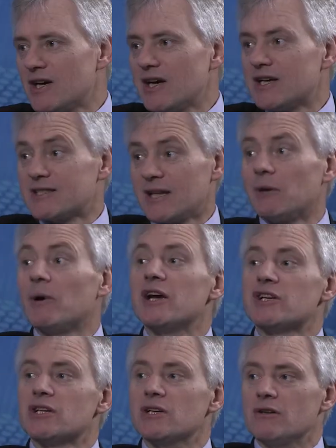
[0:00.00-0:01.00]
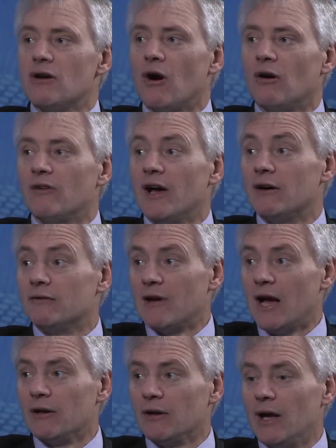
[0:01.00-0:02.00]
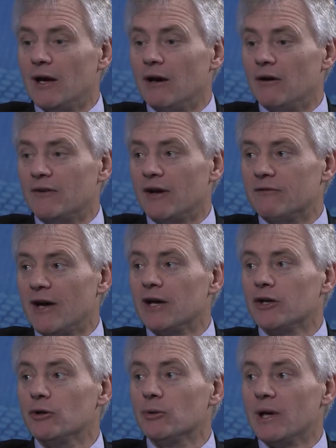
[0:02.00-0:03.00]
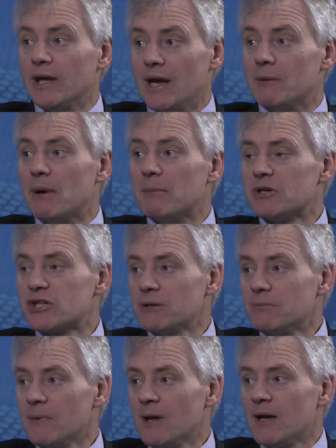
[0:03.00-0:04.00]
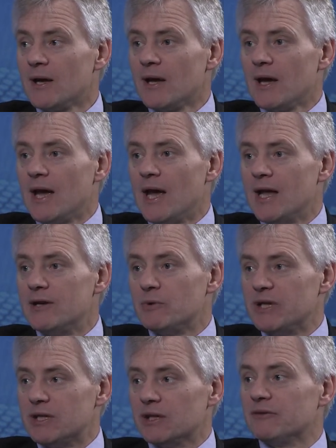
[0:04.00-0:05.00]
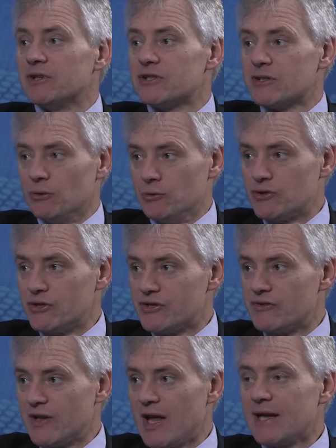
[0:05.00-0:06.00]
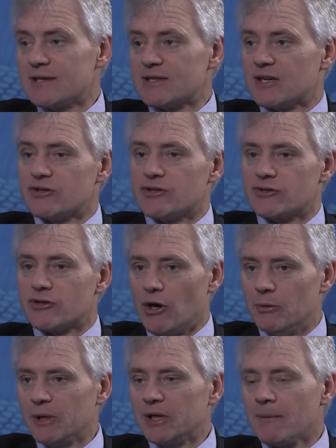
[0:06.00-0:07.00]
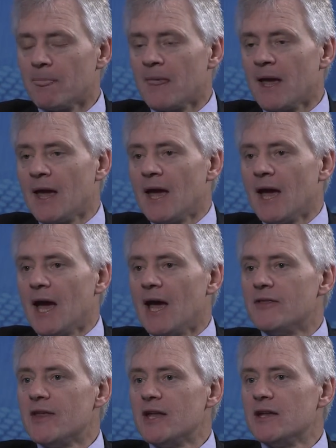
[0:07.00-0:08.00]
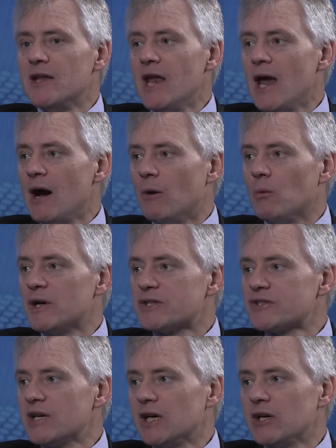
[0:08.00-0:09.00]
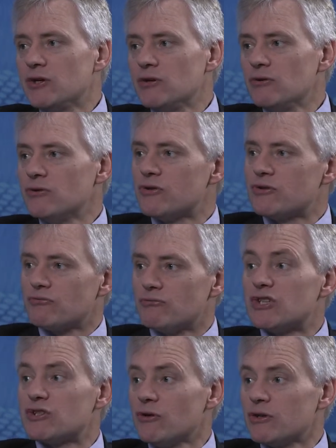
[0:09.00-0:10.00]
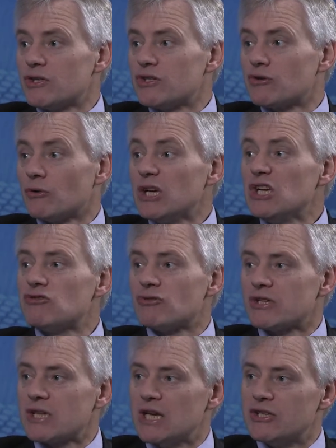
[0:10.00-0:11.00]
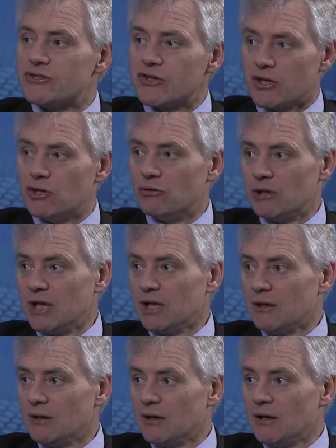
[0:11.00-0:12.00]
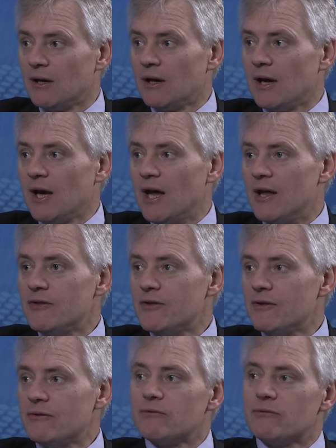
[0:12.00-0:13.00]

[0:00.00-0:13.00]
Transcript: uh, acceleration of our, val, uh, of our value and our membership. And we delivered solutions for that, such as COBIT. And then now we're seeing a huge resurgence or interest in security. And